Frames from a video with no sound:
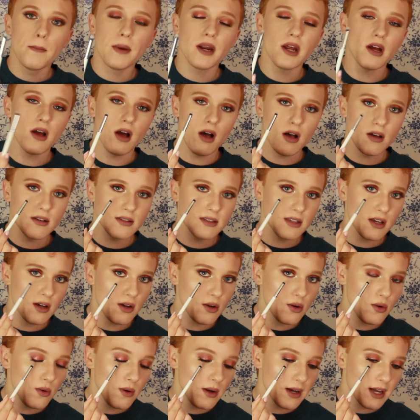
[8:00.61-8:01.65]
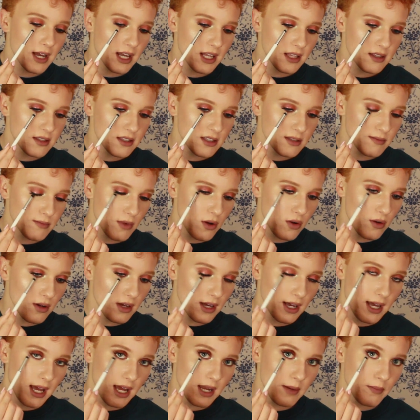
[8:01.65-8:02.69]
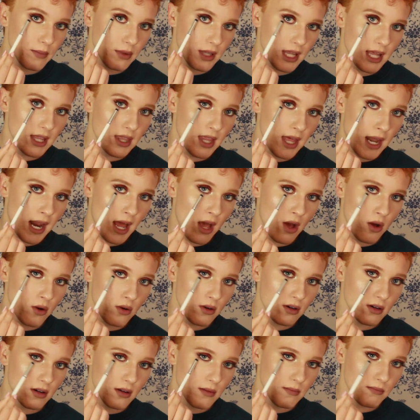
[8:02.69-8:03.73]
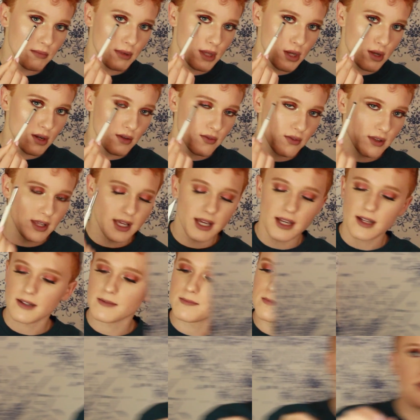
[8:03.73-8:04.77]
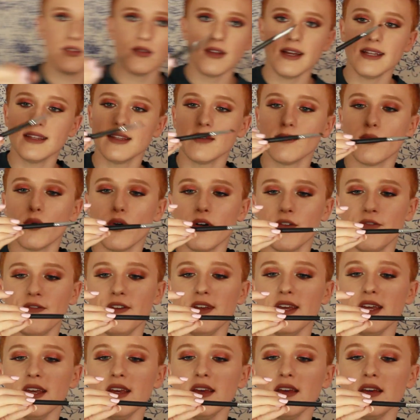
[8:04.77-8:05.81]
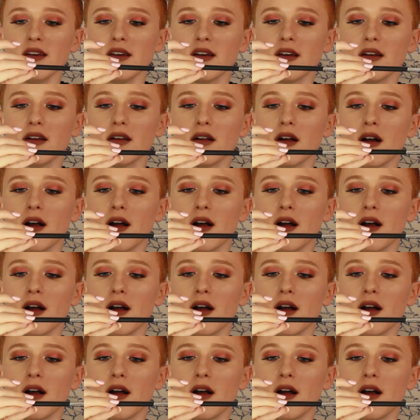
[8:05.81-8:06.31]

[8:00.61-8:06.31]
but it also can smoke and blend that out beautifully. I also like the Morphe